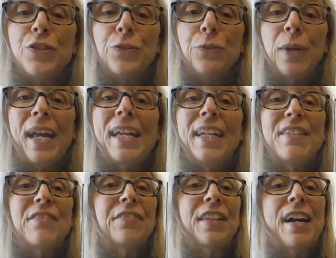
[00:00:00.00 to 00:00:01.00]

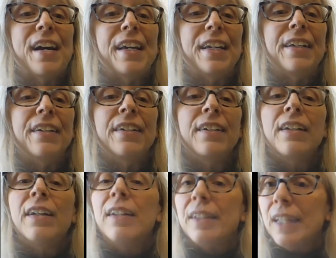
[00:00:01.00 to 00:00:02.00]
Dragonfly.
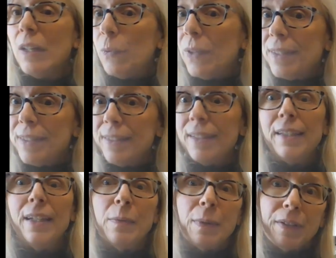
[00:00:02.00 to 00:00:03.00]
Now, what's
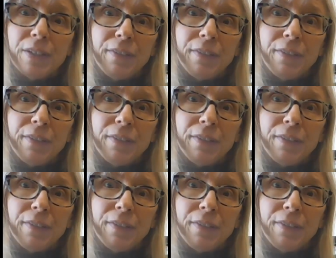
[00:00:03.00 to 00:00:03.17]
neat about a